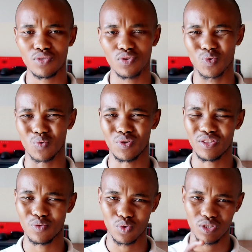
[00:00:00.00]
So you
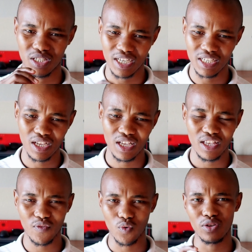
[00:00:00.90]
need to search.
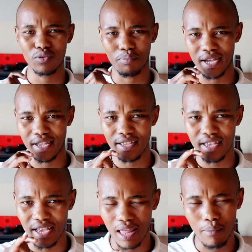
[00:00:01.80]
If you want to buy
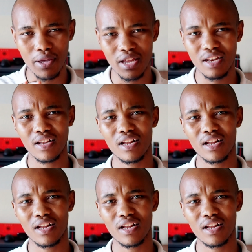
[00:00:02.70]
a lapel,